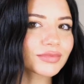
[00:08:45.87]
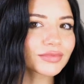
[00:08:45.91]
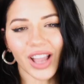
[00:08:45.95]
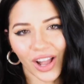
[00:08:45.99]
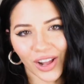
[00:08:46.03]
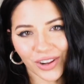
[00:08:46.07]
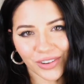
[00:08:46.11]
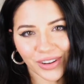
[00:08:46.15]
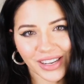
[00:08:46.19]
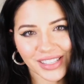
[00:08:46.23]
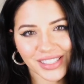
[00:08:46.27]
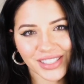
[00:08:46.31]

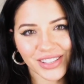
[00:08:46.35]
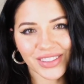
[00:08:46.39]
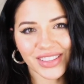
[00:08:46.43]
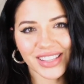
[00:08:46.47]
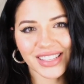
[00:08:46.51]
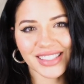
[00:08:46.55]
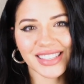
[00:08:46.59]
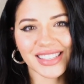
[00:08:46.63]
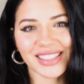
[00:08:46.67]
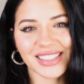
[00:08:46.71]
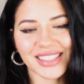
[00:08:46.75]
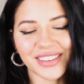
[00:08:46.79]
All right, so
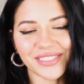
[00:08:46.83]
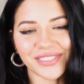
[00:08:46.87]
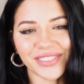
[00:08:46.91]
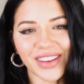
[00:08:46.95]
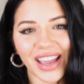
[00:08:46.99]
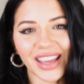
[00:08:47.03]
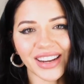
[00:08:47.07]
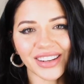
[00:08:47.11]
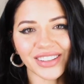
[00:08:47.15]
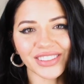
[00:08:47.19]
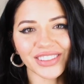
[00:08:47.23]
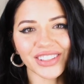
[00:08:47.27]
this is the
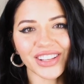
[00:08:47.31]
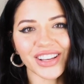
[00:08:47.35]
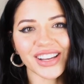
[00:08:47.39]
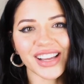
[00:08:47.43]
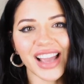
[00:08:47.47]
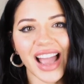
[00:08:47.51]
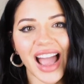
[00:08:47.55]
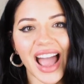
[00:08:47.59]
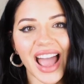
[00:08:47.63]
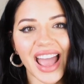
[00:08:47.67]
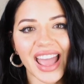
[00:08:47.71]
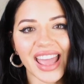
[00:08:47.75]
final
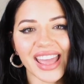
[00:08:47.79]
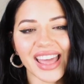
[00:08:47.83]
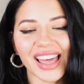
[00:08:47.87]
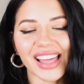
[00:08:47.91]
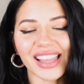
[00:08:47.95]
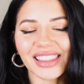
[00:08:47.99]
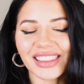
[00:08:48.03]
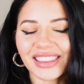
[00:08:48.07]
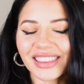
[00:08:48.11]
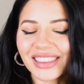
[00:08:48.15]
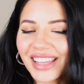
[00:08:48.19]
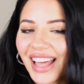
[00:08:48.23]
look. I
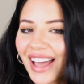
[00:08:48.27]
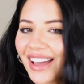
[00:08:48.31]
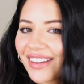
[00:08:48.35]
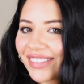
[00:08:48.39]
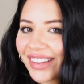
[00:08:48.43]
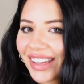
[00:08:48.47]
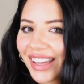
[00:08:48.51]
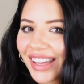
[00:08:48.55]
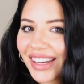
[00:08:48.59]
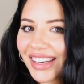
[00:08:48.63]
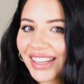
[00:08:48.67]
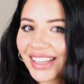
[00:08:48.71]
love
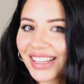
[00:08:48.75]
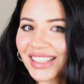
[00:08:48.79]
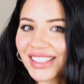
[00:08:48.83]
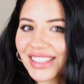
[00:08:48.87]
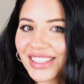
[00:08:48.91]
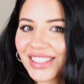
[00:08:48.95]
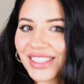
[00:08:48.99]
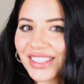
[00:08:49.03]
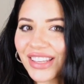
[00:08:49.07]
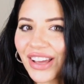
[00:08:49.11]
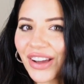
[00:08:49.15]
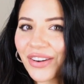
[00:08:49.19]
it.
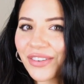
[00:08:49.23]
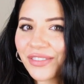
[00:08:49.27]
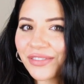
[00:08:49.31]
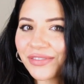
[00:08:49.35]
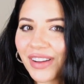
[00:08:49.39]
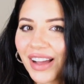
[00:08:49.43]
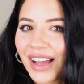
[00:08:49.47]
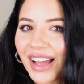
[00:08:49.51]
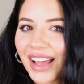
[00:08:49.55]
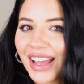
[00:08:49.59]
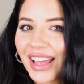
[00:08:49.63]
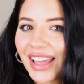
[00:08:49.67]
It's so
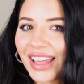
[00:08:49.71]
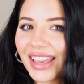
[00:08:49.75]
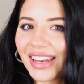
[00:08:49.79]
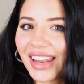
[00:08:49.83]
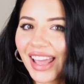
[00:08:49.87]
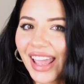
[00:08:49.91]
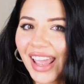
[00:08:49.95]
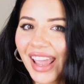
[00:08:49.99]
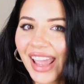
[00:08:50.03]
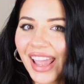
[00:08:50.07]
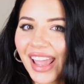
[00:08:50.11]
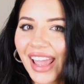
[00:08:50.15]
fun
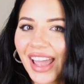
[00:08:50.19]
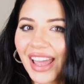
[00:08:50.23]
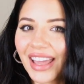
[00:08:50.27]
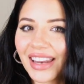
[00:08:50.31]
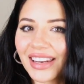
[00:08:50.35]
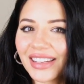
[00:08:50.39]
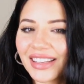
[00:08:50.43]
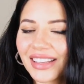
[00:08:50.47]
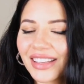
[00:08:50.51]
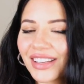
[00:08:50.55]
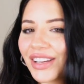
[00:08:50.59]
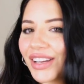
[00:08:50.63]

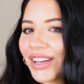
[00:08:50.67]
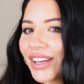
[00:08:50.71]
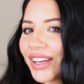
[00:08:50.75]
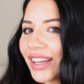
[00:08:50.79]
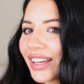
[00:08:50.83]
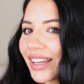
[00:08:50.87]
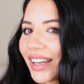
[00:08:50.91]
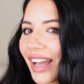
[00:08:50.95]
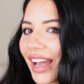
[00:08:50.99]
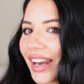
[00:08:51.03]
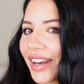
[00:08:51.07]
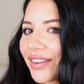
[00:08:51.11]
and
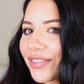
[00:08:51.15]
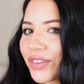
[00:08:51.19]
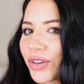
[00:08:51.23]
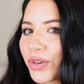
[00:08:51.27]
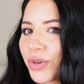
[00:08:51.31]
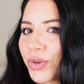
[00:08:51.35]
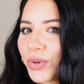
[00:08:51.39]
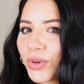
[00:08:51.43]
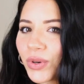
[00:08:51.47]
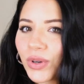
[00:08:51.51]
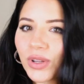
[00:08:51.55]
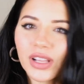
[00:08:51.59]
kind of
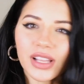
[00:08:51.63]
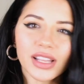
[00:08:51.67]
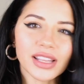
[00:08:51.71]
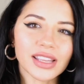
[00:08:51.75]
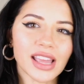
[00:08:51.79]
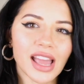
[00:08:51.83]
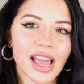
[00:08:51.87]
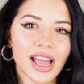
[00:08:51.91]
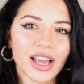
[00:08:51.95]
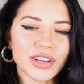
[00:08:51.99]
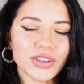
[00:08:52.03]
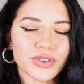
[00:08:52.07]
cool and
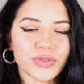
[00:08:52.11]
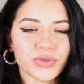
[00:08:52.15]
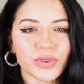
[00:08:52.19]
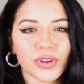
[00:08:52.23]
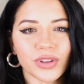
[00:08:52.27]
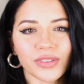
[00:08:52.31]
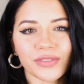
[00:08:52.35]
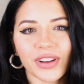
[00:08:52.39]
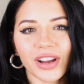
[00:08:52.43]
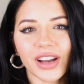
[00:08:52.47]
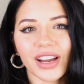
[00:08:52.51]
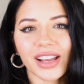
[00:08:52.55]

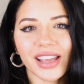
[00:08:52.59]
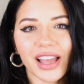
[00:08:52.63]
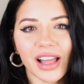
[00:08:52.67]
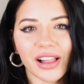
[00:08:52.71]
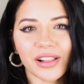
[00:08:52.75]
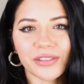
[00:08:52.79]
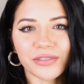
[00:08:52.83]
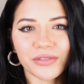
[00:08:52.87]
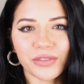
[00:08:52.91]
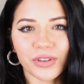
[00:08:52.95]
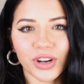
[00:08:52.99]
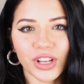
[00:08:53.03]
casual, very
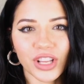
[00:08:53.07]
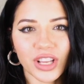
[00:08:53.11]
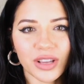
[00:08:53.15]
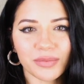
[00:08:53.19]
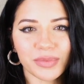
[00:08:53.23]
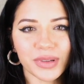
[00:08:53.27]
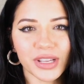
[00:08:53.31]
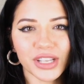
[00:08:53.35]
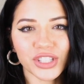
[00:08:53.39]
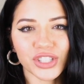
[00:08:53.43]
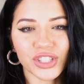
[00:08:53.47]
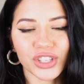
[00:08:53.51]
California
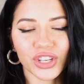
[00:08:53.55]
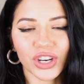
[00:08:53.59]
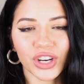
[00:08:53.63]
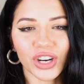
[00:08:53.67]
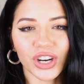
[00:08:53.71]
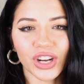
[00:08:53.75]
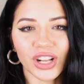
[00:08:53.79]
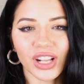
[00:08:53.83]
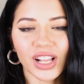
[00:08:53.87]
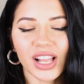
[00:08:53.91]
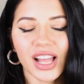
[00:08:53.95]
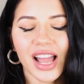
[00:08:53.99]
beach
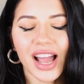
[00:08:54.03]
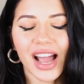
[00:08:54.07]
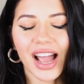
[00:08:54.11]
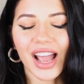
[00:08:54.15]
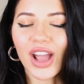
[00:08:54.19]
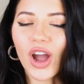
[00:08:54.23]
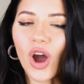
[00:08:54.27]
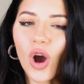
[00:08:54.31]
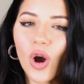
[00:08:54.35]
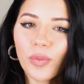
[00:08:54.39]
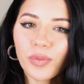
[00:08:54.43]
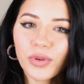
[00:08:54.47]
girl. I
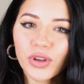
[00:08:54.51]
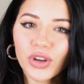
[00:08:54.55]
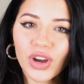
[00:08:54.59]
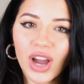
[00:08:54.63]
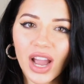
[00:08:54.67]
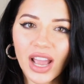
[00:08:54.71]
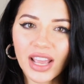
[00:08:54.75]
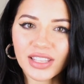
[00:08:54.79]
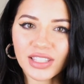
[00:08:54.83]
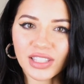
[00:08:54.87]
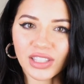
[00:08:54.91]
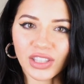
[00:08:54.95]
hope you
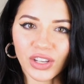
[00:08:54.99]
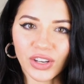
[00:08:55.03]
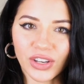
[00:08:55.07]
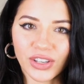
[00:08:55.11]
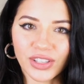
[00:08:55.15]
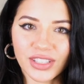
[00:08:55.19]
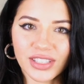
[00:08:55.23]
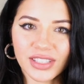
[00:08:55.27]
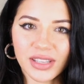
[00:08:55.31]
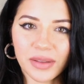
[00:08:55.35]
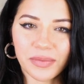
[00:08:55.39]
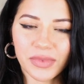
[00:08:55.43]
guys
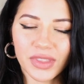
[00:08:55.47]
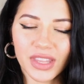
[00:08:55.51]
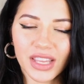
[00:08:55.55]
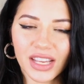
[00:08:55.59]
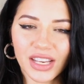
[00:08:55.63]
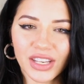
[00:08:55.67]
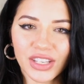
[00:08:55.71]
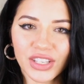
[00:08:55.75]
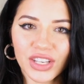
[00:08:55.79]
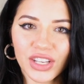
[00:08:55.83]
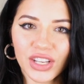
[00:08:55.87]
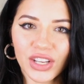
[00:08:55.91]
learned
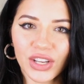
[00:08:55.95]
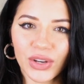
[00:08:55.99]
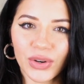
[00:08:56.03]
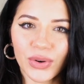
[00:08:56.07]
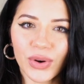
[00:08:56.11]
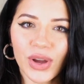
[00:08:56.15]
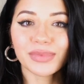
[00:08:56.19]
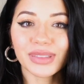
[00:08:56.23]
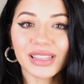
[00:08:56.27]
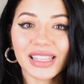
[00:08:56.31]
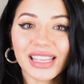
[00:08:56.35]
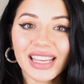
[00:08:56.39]
something
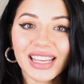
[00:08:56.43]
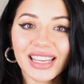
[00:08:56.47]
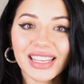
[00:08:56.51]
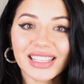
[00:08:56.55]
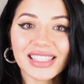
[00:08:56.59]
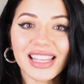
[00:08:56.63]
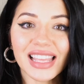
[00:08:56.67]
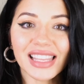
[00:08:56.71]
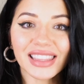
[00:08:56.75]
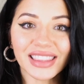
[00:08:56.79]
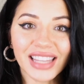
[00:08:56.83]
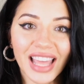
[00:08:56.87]
new.
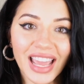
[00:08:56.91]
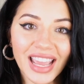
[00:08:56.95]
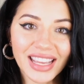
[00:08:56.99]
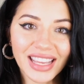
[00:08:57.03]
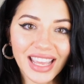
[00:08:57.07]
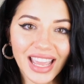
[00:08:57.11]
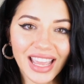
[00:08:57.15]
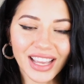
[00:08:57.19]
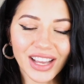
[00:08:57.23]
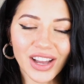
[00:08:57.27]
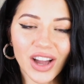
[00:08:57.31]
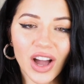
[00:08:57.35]
Please like
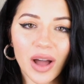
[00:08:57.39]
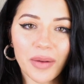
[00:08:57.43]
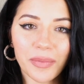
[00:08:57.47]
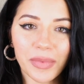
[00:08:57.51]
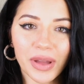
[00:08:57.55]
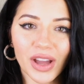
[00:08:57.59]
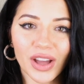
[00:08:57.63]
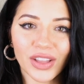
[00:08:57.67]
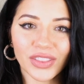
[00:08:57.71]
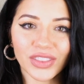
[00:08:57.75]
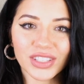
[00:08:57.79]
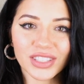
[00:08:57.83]
and
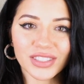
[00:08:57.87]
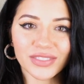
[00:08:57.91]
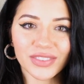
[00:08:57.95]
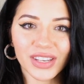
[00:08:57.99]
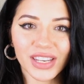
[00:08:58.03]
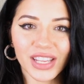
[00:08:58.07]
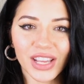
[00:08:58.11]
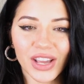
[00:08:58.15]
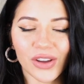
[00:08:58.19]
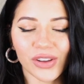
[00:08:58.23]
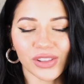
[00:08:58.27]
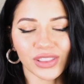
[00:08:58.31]
comment on this
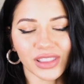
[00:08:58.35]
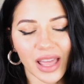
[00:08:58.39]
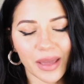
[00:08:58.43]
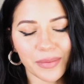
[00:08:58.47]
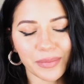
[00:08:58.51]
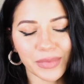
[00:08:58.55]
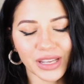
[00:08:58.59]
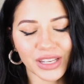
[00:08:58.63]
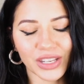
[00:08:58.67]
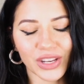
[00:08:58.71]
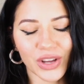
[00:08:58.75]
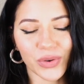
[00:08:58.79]
video.
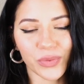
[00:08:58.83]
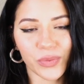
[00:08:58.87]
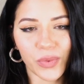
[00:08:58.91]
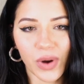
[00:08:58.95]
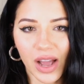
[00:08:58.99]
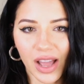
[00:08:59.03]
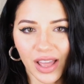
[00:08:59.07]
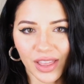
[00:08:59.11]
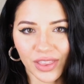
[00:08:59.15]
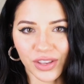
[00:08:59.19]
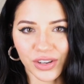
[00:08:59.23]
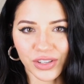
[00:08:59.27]
Let me know
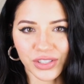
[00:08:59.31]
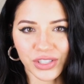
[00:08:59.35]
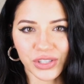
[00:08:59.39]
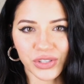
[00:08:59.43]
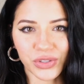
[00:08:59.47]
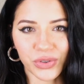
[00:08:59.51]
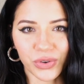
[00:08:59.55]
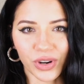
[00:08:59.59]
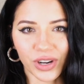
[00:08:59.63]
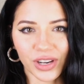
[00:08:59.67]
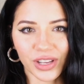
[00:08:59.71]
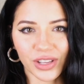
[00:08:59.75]
what other
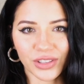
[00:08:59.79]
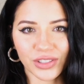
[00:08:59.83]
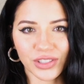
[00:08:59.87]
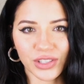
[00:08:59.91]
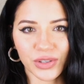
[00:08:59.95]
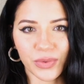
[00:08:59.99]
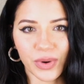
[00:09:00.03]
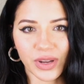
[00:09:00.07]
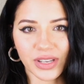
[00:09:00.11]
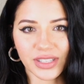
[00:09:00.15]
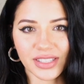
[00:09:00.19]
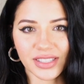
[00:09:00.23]
tutorials
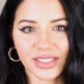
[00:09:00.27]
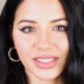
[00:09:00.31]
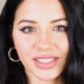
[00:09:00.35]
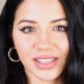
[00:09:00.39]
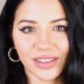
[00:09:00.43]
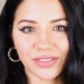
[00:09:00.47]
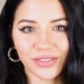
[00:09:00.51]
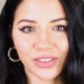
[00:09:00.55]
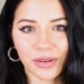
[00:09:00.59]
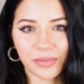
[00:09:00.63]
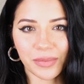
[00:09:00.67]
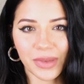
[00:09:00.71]
you want to
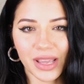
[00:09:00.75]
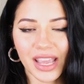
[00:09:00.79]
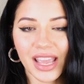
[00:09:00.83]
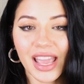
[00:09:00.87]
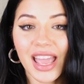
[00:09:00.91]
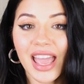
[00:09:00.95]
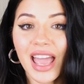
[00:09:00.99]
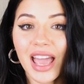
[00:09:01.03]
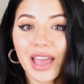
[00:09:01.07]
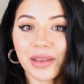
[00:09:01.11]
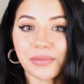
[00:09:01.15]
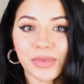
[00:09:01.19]
see from me,
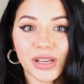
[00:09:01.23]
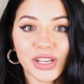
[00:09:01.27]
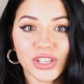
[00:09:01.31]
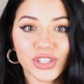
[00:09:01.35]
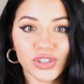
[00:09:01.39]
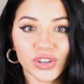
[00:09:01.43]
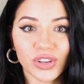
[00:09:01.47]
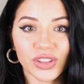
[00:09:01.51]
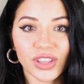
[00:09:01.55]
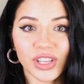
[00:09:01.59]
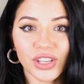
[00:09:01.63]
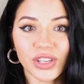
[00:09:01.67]
and make
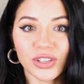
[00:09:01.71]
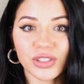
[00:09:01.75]
sure that you